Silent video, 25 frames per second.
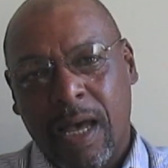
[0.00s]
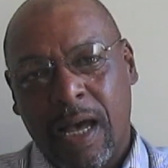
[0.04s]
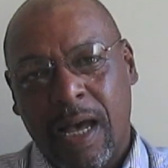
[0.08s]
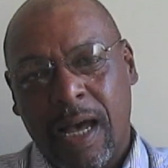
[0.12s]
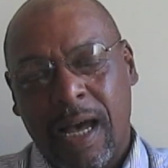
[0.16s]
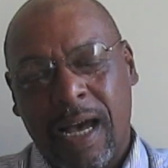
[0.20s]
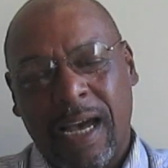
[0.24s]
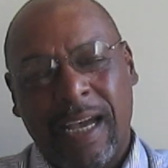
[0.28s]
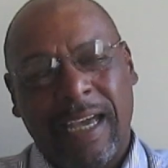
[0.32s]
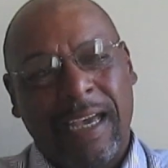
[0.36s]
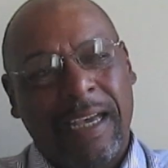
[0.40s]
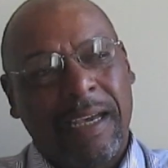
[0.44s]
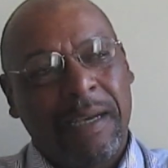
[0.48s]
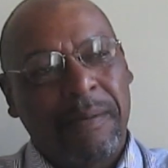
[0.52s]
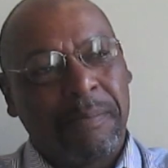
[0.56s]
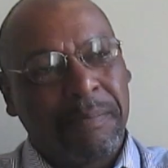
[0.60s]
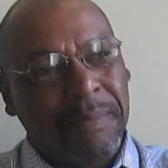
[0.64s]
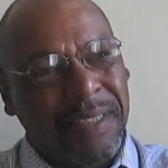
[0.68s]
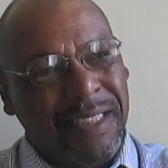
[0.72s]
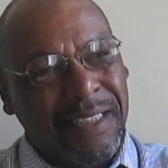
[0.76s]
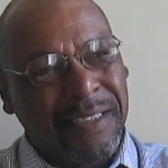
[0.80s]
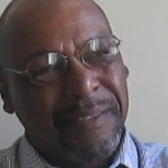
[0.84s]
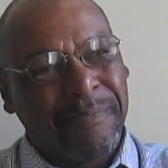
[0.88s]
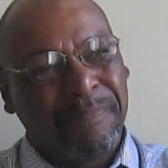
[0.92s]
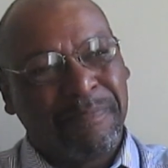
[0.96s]
I am,
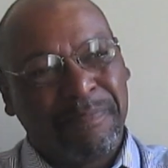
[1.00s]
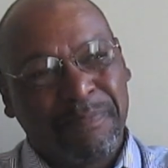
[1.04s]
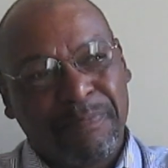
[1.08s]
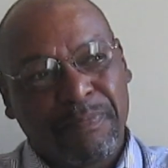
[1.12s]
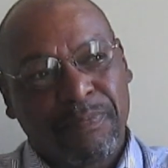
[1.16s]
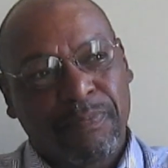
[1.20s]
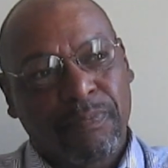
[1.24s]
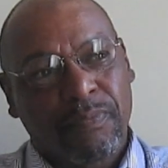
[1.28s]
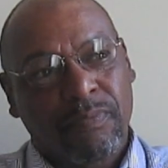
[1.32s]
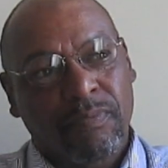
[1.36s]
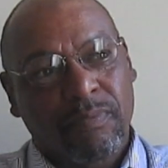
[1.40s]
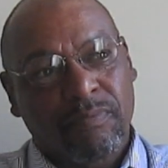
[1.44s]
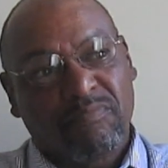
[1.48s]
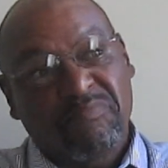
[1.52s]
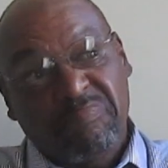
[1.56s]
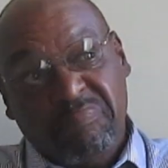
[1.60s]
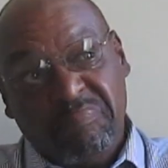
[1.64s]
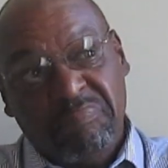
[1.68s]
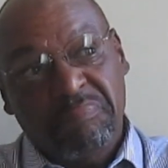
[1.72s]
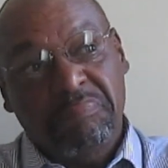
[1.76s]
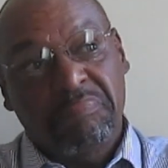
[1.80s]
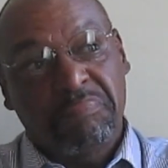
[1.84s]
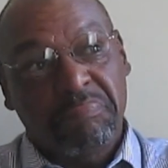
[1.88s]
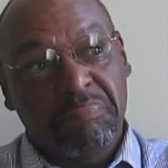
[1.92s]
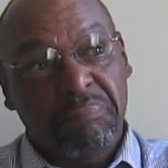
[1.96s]

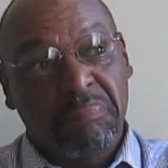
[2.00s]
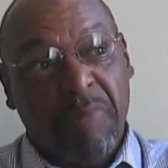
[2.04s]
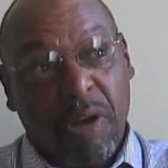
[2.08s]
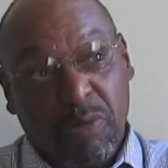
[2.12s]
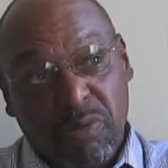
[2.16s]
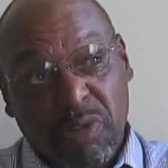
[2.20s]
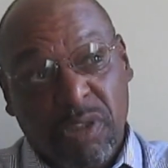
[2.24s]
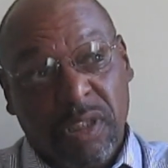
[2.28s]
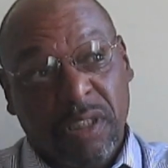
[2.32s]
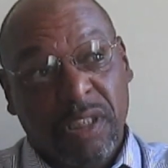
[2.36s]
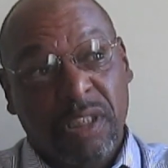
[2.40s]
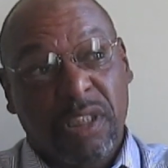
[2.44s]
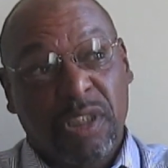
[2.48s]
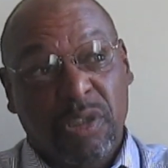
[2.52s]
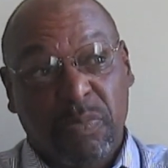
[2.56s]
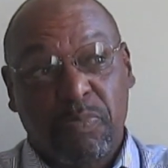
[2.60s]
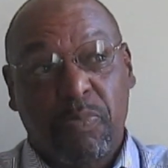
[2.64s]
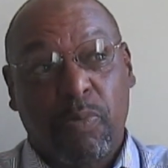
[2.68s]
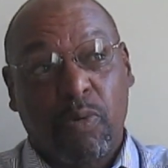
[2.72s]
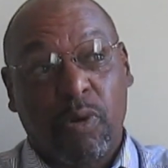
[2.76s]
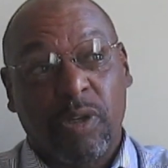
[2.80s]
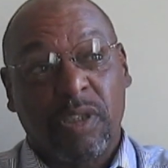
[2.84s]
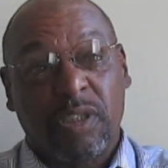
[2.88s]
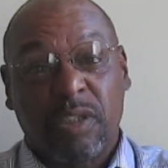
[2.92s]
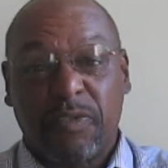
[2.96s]
mostly
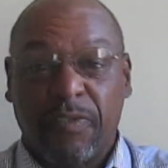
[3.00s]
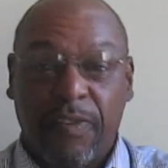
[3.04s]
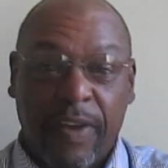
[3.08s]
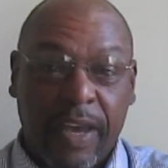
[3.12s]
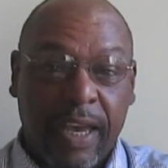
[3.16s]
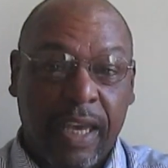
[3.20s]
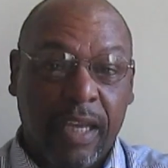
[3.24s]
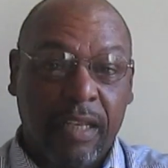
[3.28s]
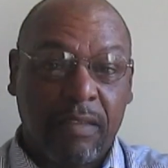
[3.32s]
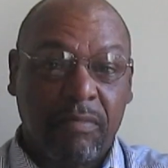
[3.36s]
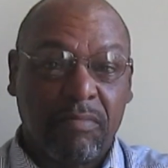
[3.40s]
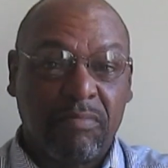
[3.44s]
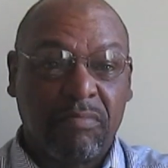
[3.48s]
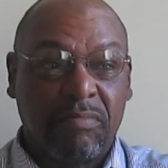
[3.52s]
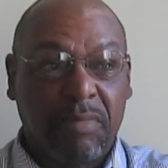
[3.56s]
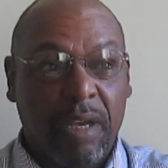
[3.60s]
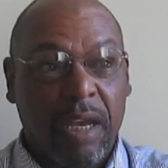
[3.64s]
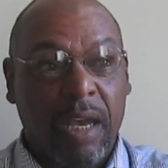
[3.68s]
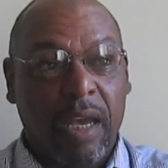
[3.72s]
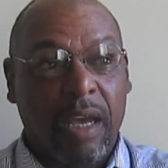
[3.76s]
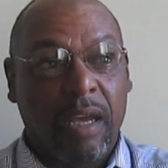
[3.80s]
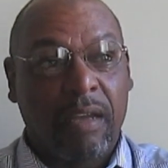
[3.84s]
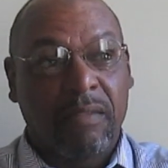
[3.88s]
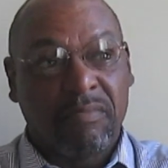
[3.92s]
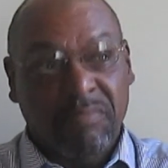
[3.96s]
sports fan.
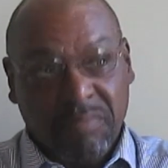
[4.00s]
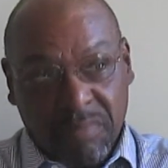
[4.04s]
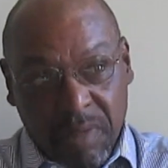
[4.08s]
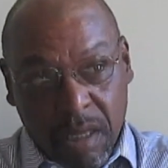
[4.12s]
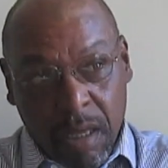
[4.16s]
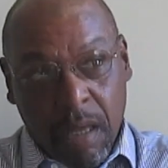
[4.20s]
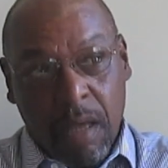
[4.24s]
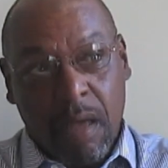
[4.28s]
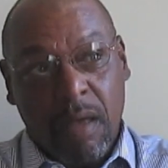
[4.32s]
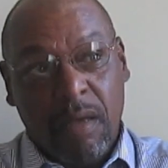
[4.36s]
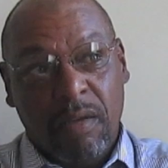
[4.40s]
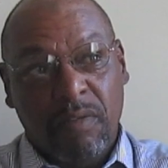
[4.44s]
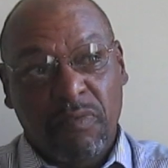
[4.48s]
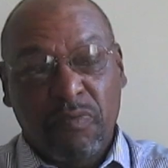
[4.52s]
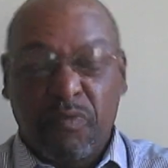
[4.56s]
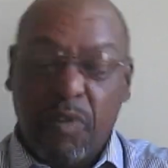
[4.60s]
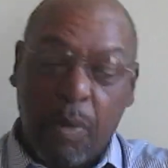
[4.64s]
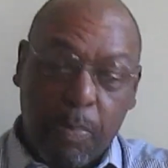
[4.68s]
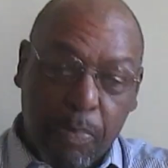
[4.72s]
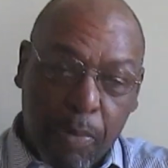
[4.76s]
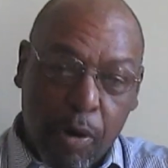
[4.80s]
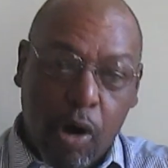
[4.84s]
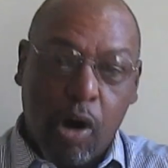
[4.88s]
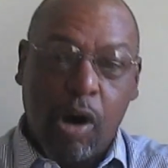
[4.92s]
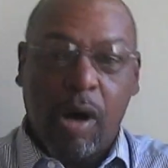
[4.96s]
Yeah,
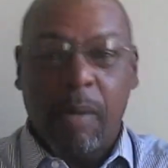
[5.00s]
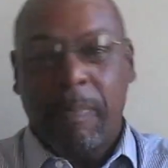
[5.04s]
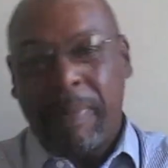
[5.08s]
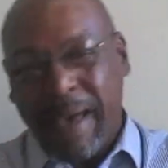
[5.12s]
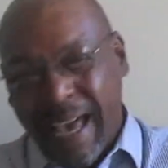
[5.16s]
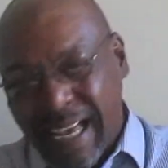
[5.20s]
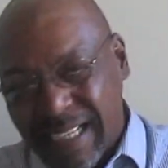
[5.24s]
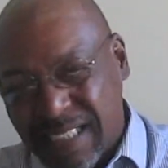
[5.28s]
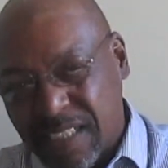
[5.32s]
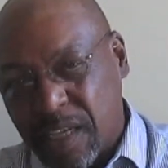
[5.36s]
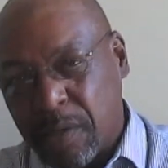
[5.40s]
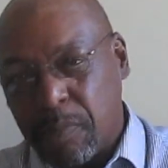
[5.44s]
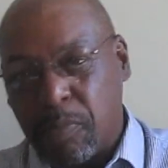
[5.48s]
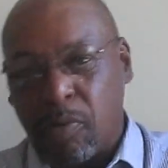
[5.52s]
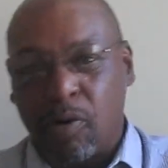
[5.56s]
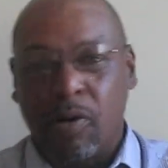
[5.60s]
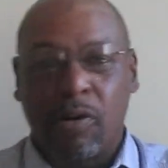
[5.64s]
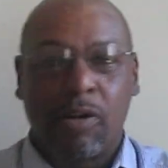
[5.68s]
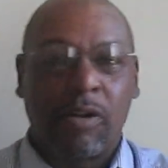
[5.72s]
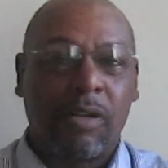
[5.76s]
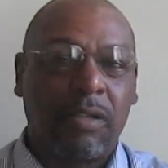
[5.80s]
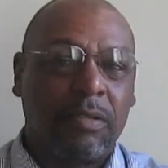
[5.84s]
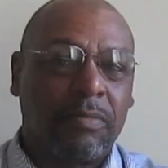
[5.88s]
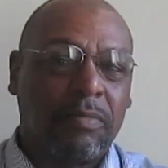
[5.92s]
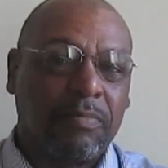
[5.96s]
football,
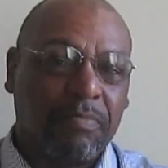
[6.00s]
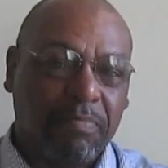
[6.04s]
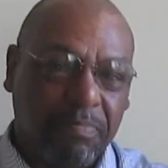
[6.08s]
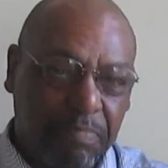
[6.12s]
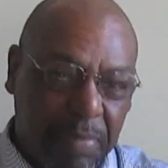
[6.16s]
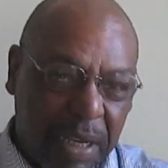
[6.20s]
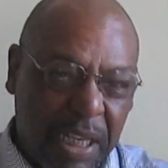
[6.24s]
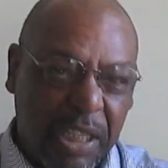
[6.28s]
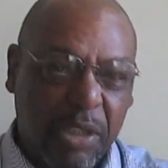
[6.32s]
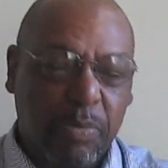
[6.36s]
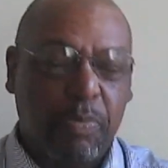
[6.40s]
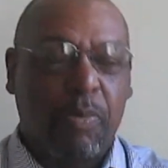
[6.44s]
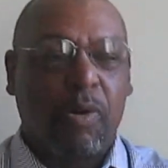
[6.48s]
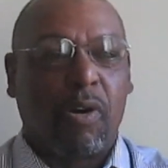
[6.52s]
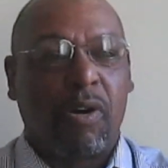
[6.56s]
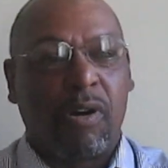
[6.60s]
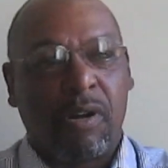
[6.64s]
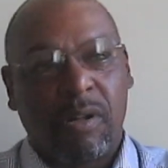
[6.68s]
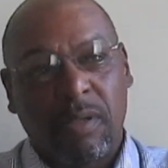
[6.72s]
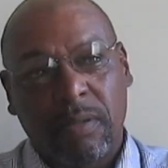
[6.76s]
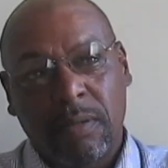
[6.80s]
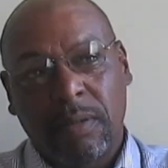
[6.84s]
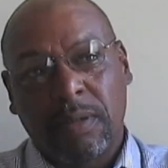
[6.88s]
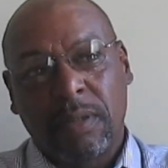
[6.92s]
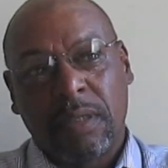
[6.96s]
basketball, baseball,
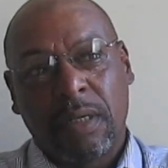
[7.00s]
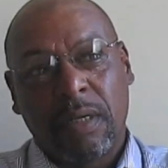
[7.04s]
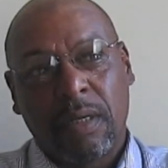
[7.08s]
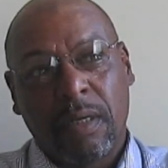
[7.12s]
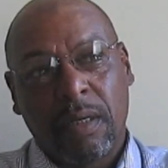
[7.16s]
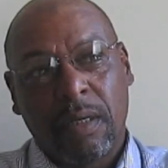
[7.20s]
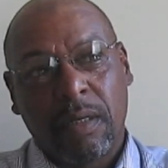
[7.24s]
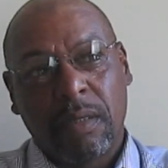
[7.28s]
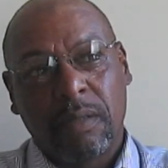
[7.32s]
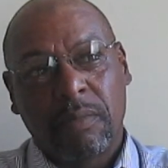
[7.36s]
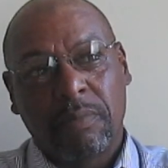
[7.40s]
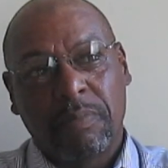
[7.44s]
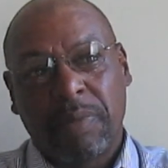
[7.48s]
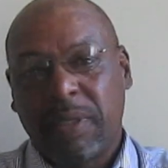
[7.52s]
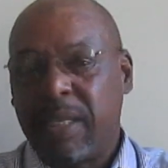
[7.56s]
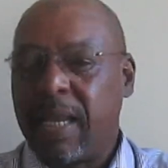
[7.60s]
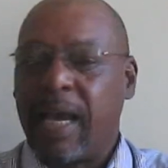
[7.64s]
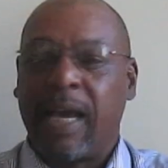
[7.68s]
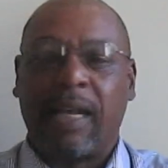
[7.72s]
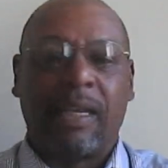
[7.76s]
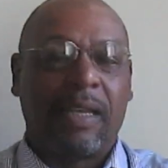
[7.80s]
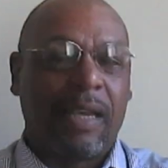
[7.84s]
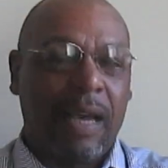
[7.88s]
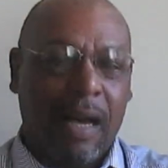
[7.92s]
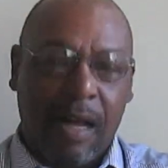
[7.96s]
but
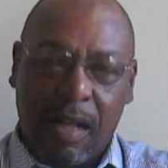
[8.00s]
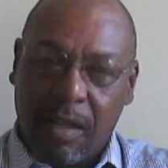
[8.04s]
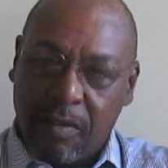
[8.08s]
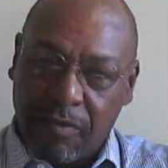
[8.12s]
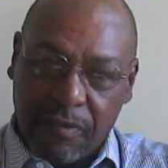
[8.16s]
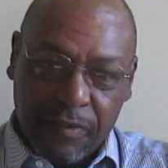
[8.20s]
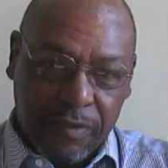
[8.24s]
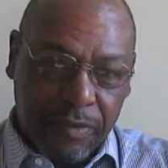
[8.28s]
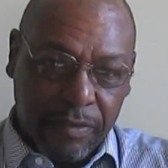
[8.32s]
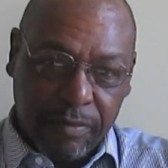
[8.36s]
not golf.